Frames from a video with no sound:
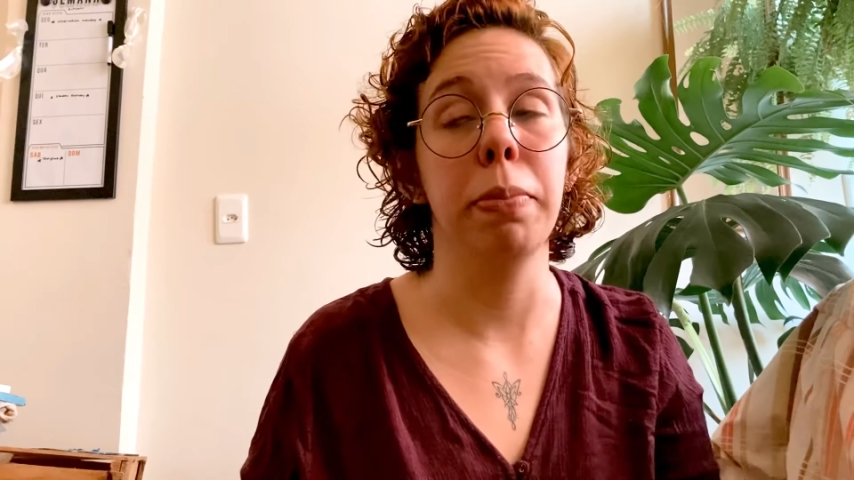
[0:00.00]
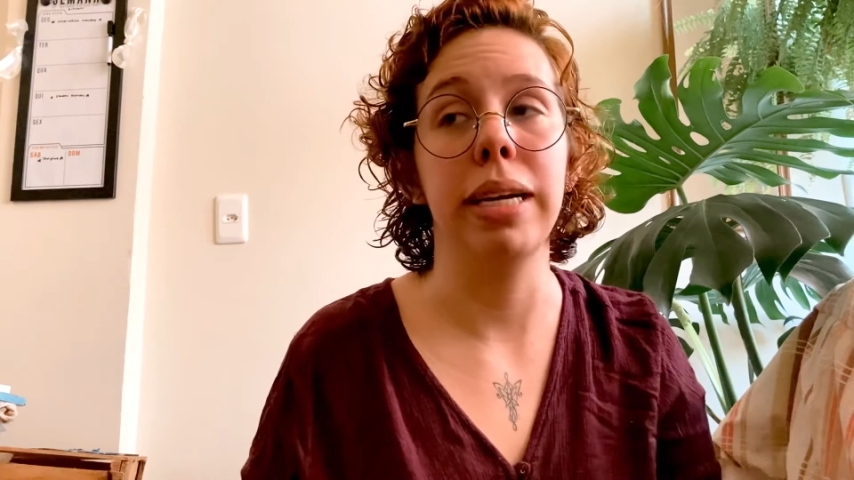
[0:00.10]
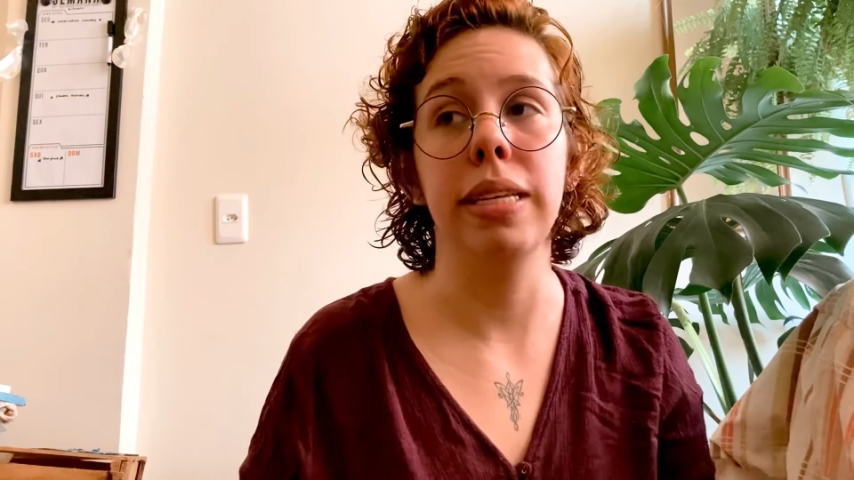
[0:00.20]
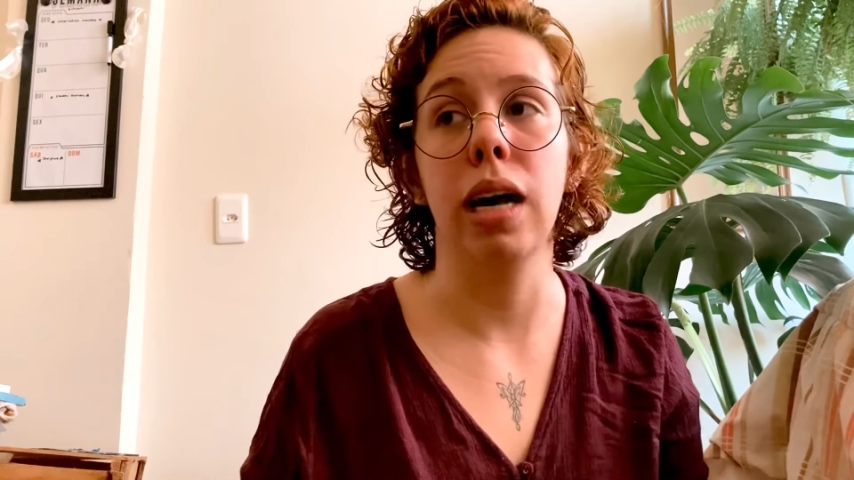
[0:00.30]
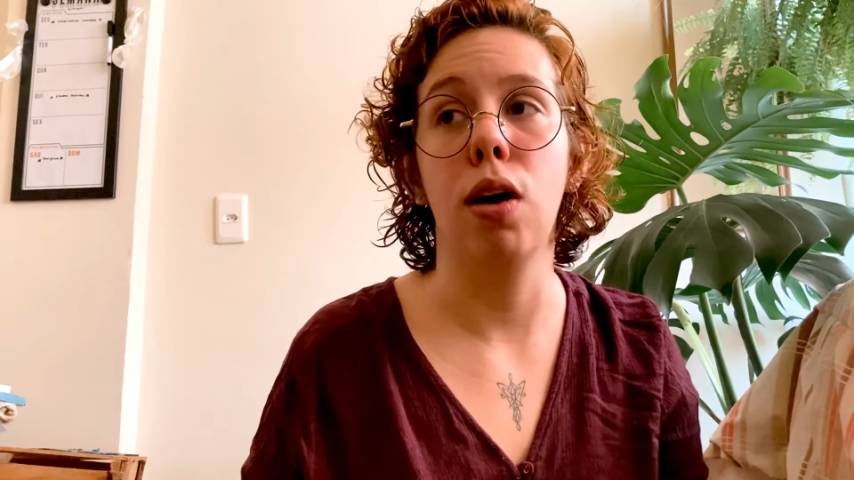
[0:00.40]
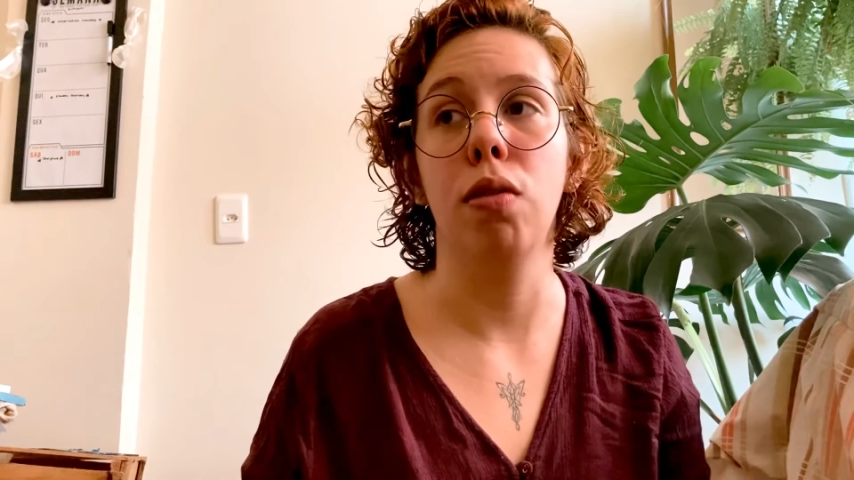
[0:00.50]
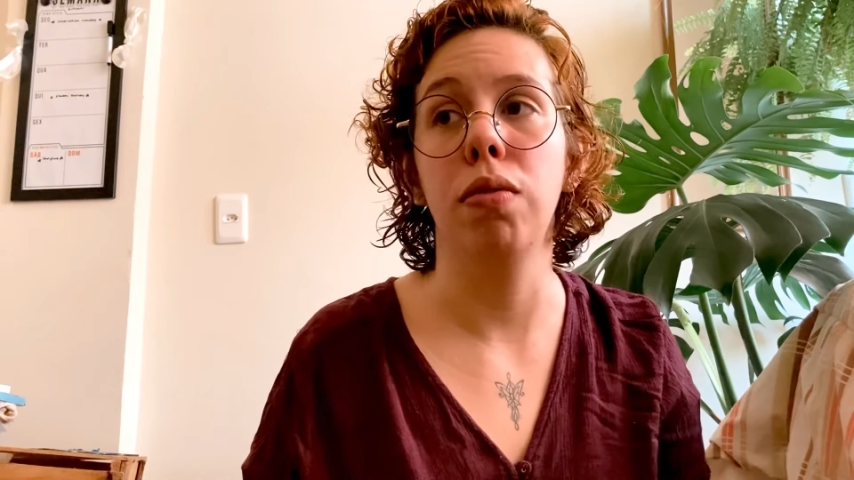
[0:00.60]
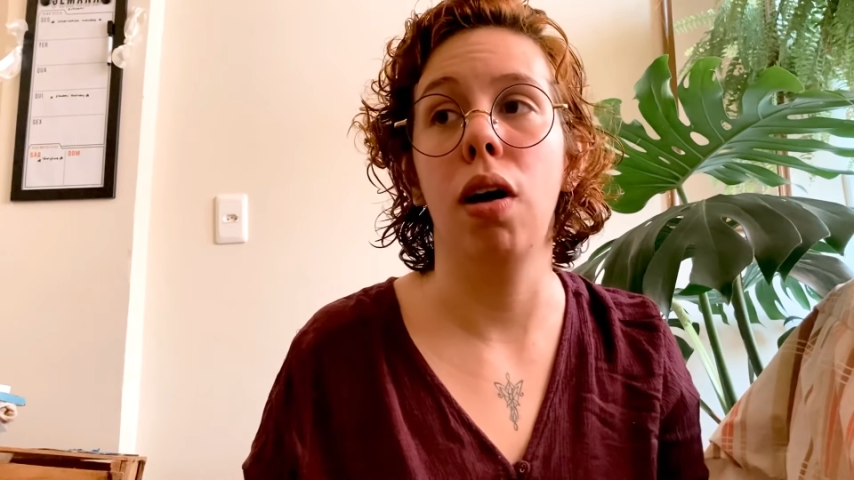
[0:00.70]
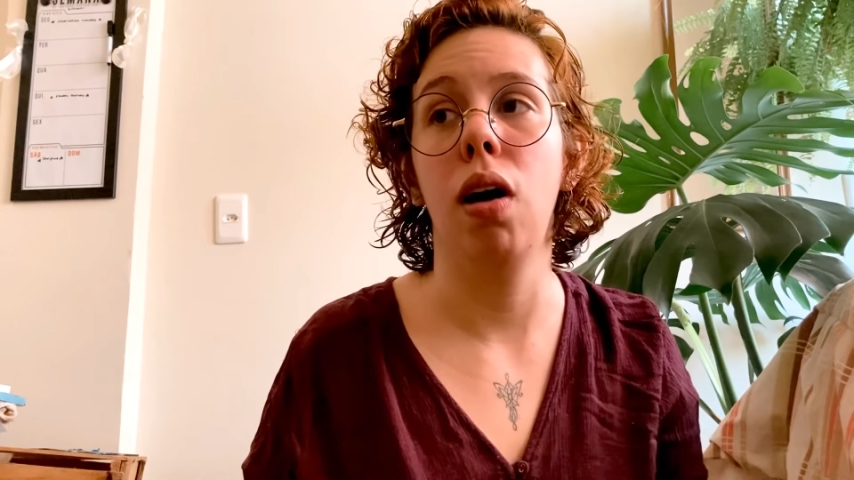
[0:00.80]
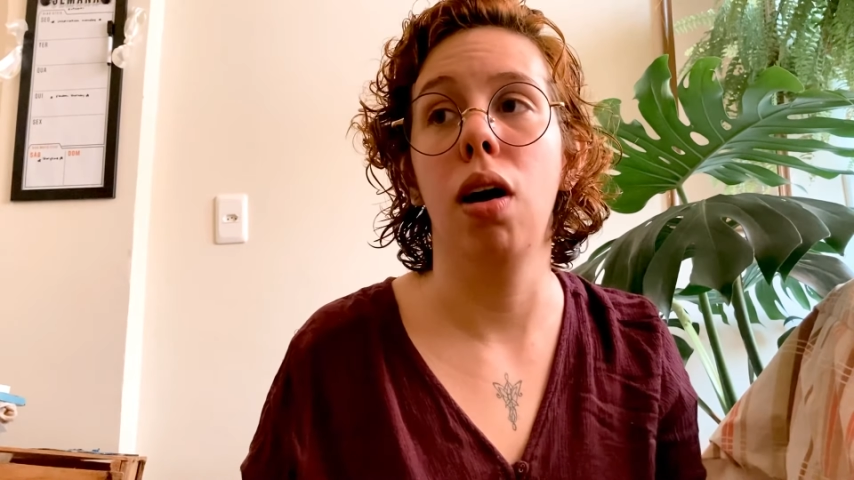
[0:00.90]

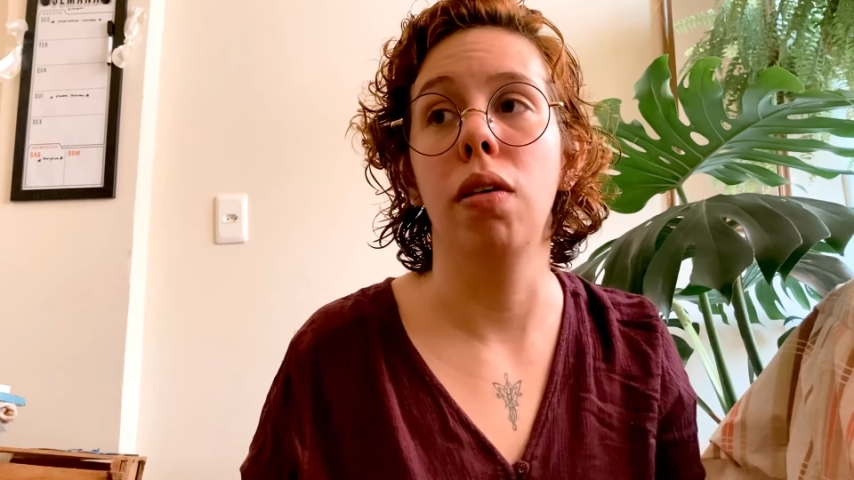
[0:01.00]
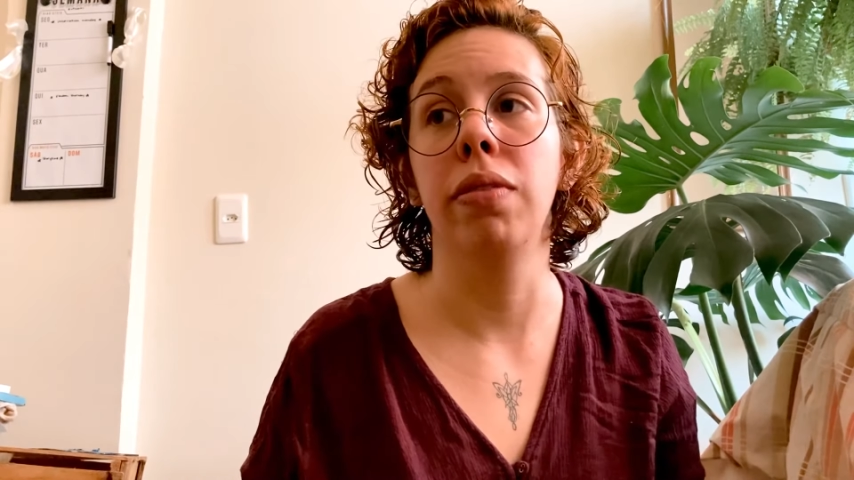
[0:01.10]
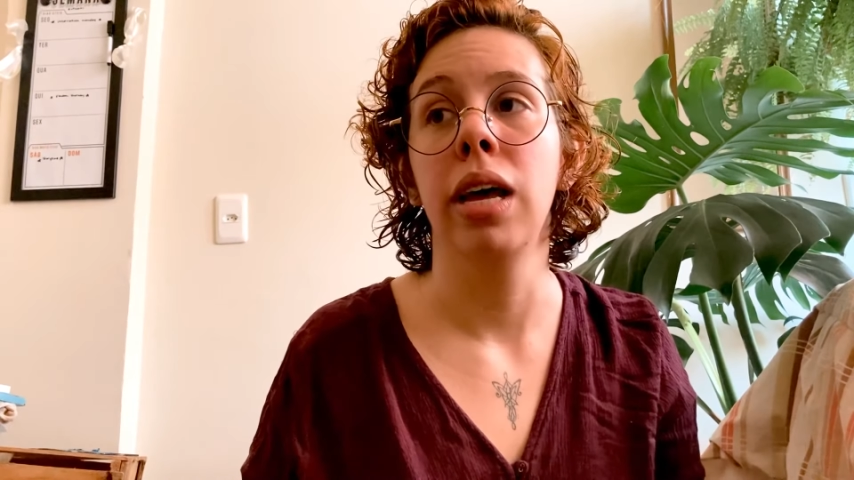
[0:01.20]
myself of